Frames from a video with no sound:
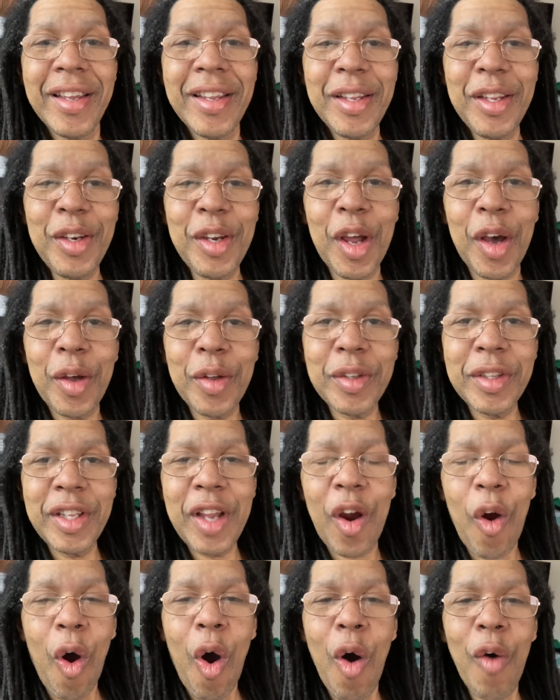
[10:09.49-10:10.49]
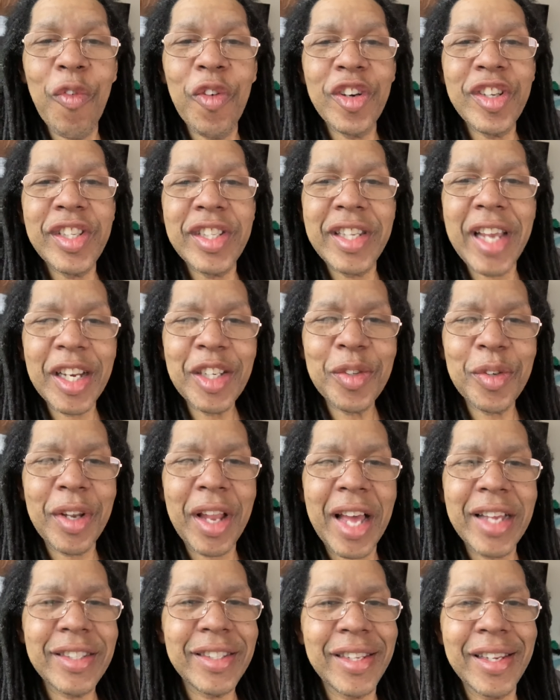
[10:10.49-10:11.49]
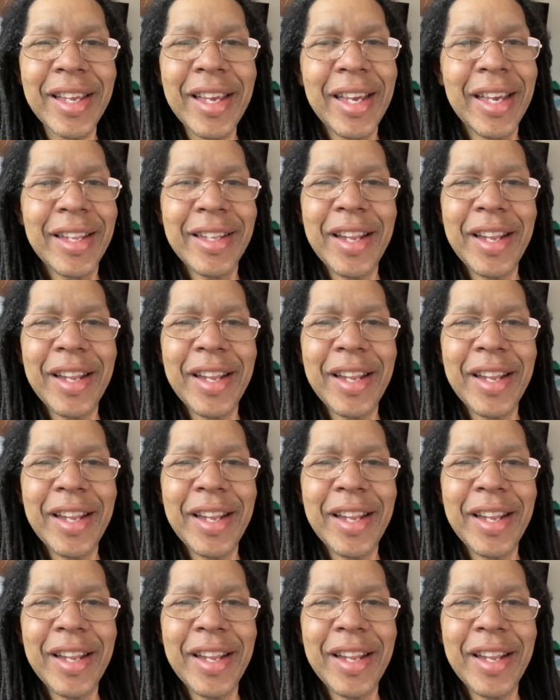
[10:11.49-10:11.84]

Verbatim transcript: You know, they're over sexualizing.